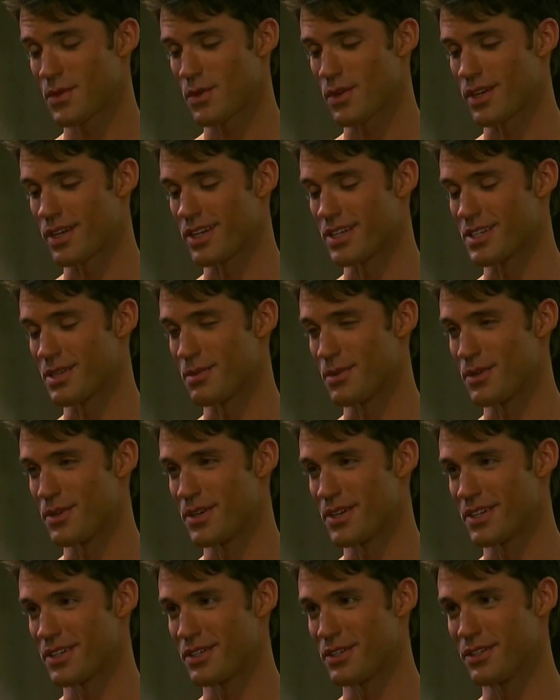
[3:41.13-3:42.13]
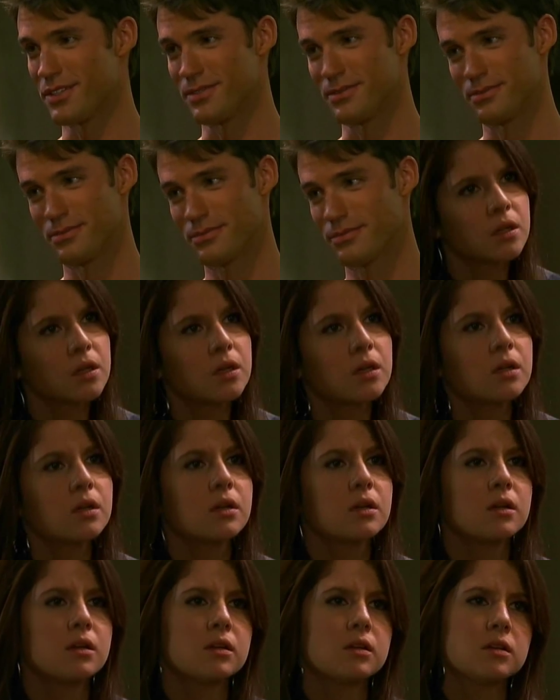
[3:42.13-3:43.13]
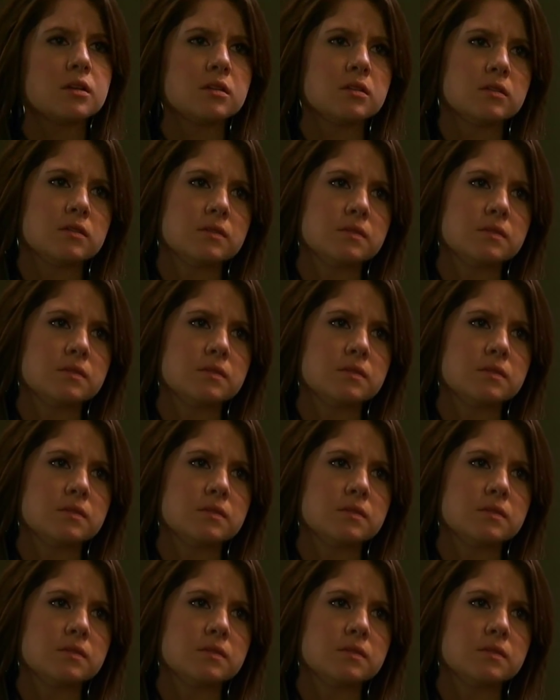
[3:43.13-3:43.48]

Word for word: I guess I better not get hurt. Dude, do